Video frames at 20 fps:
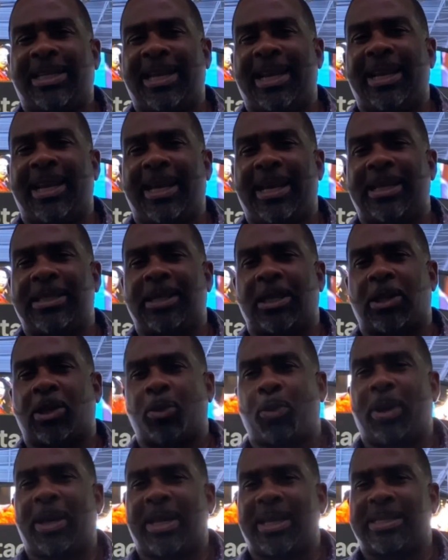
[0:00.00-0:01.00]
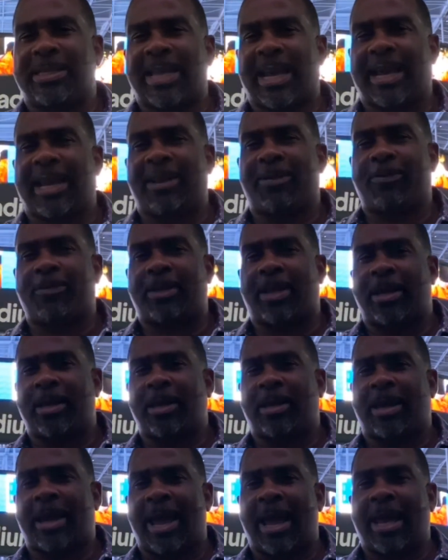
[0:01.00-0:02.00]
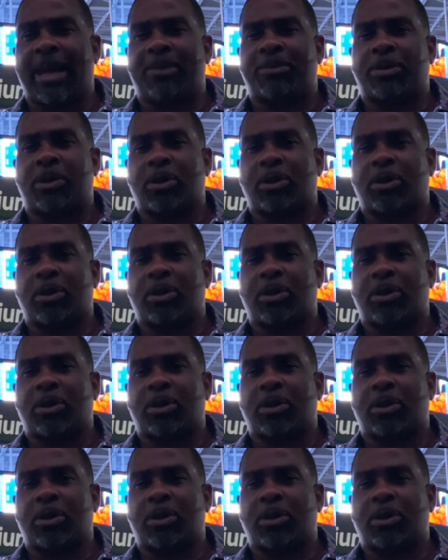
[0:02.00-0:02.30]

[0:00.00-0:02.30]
TDs in 3 consecutive games.